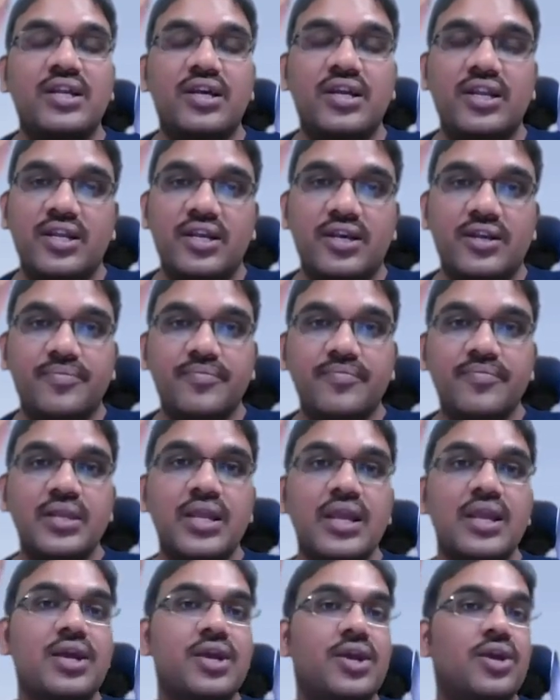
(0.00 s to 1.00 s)
inner ear.
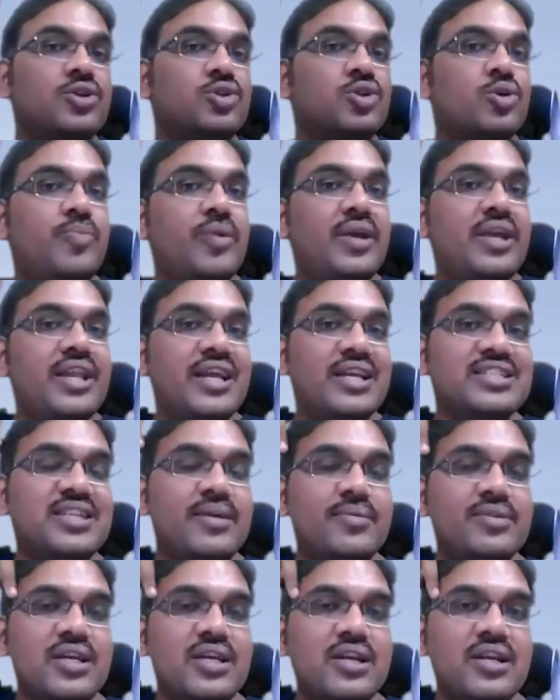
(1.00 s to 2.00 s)
Superior
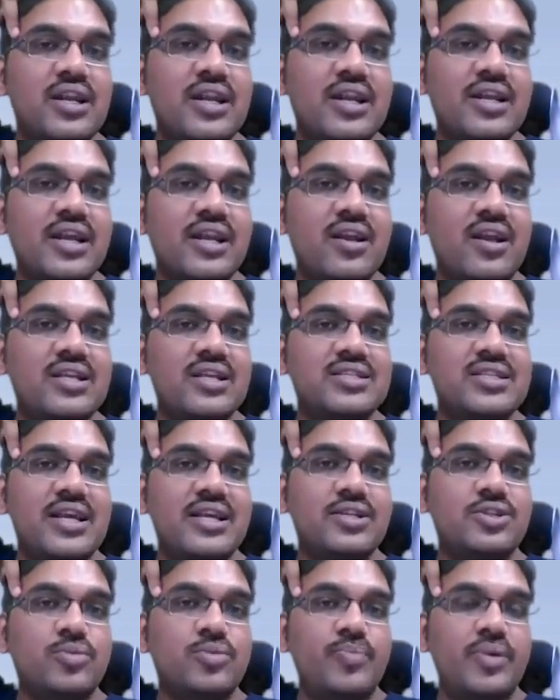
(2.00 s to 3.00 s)
semicircular canal is
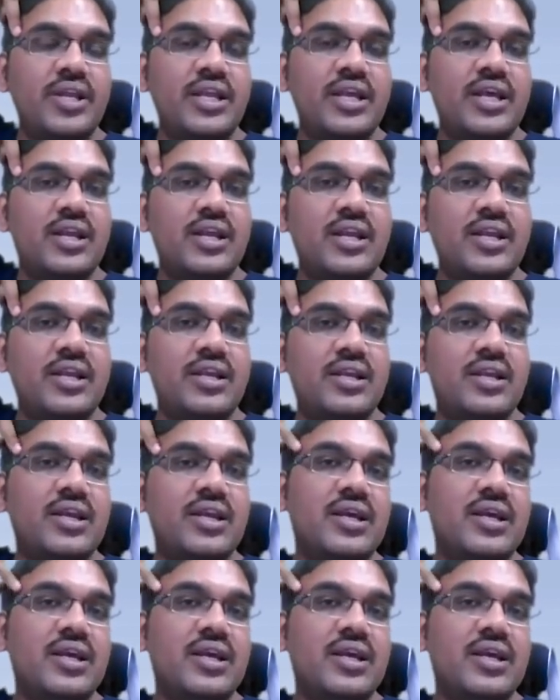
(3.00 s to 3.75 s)
lying superiorly.